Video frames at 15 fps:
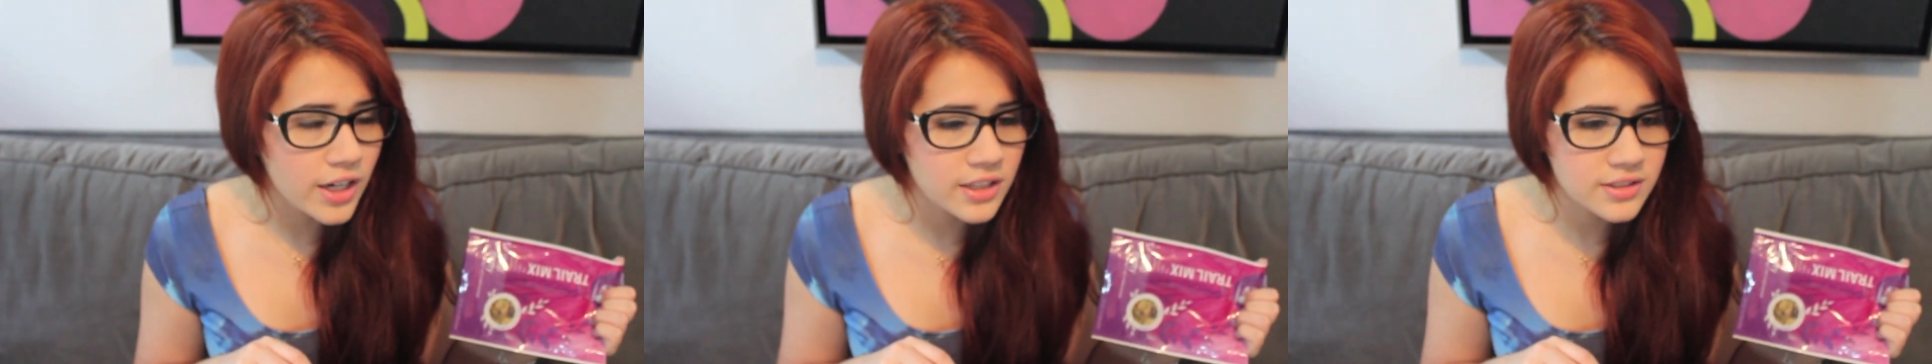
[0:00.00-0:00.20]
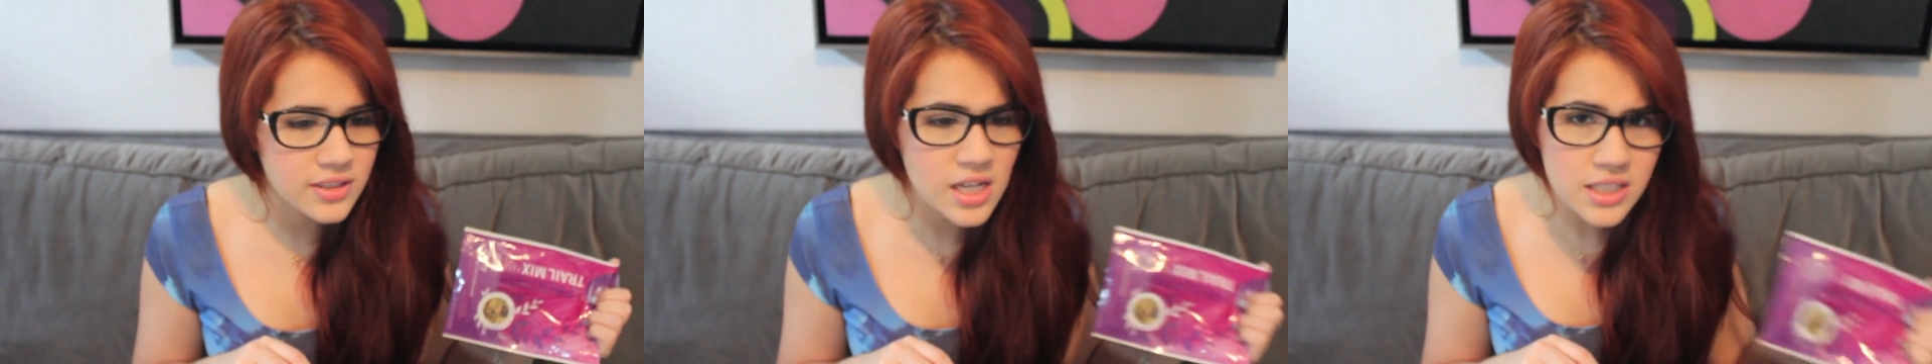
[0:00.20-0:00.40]

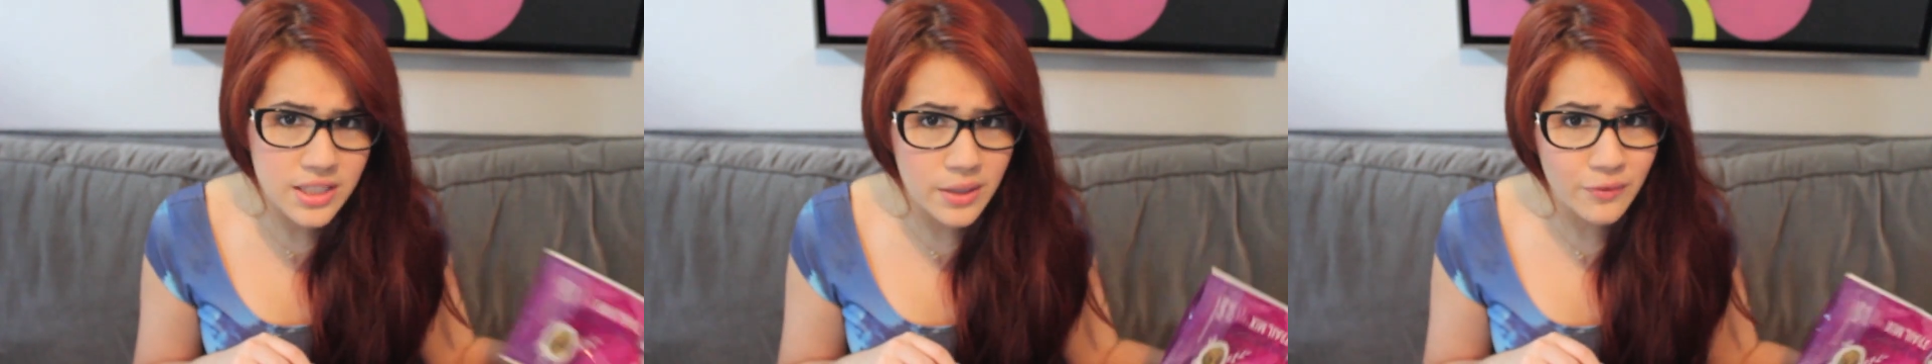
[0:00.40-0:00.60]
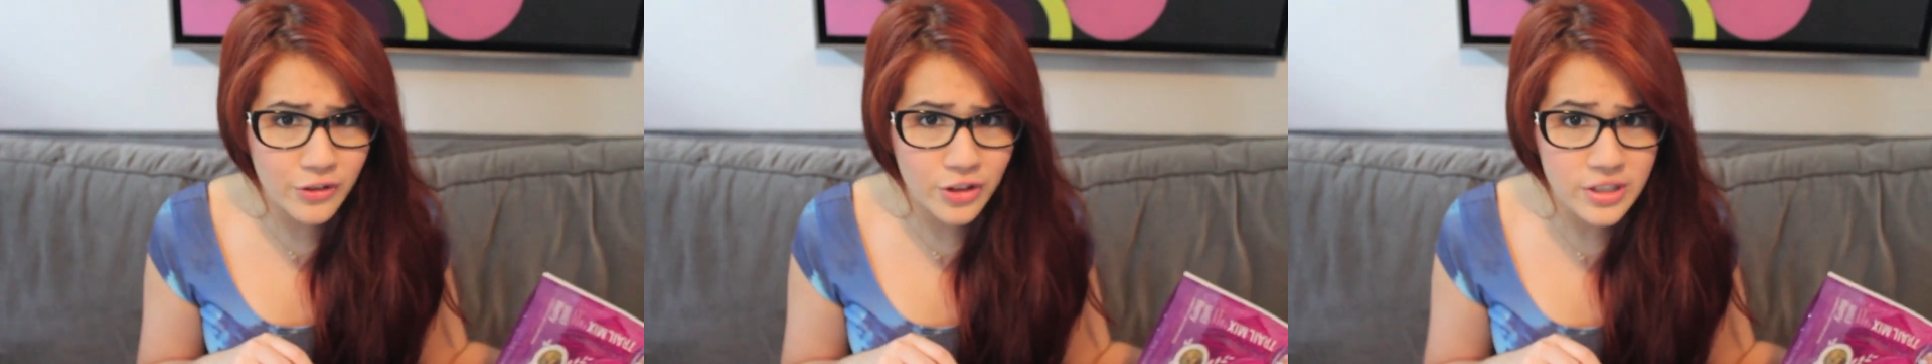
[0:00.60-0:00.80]
and it's not
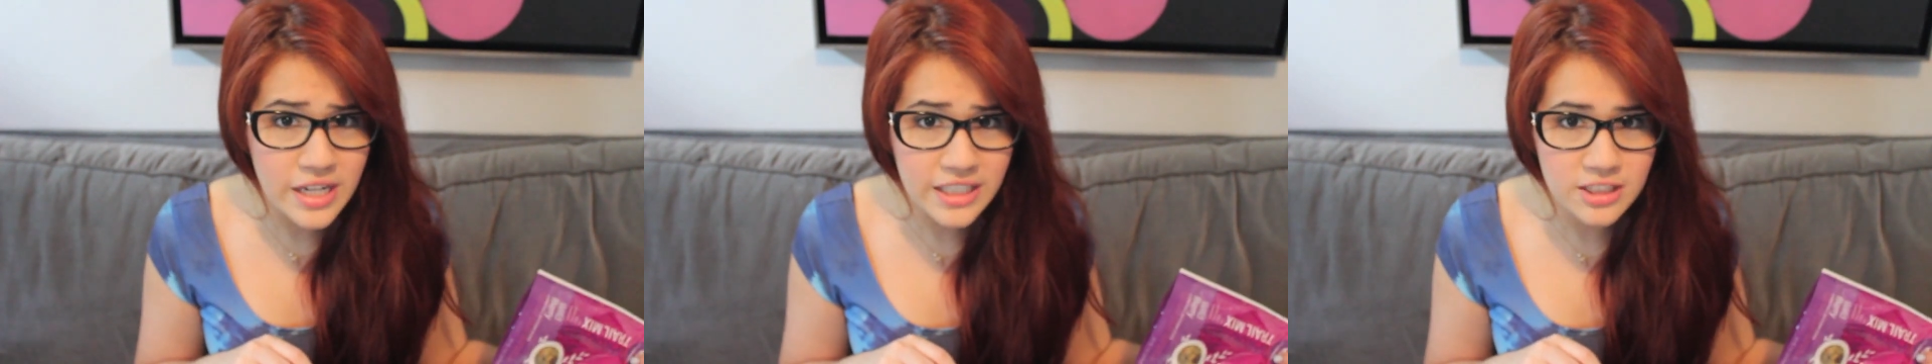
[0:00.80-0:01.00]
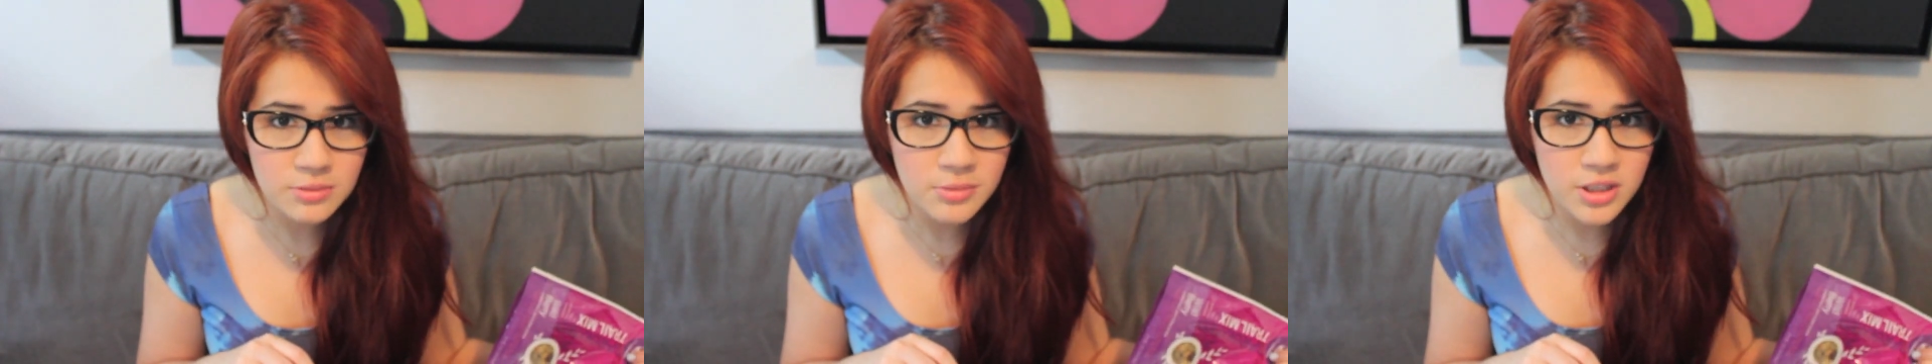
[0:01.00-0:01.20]
time for your
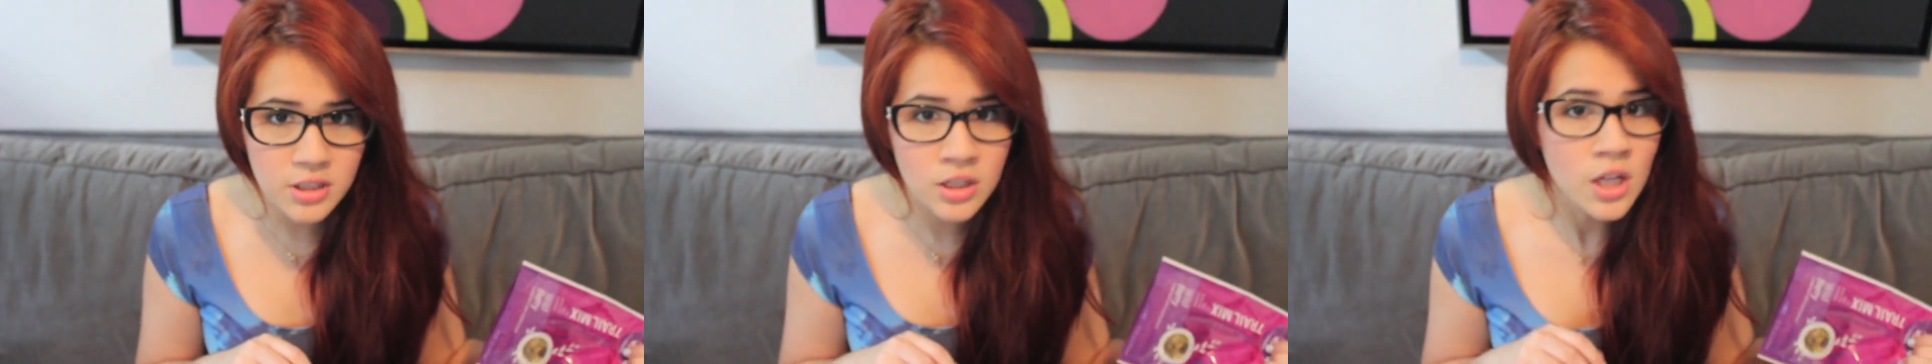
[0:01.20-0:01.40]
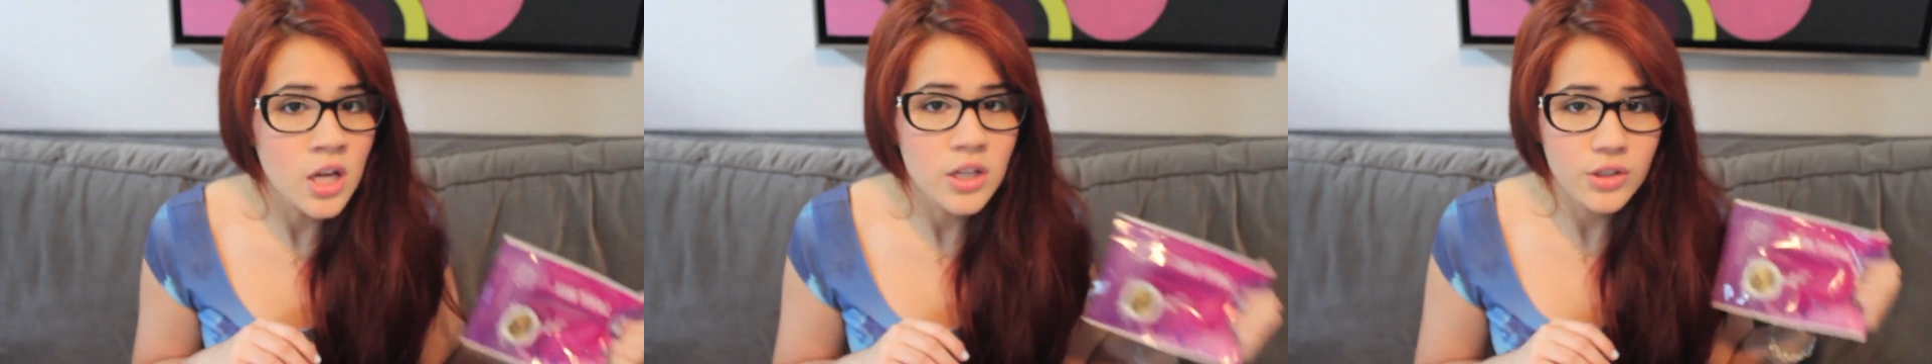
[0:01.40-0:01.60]
next meal,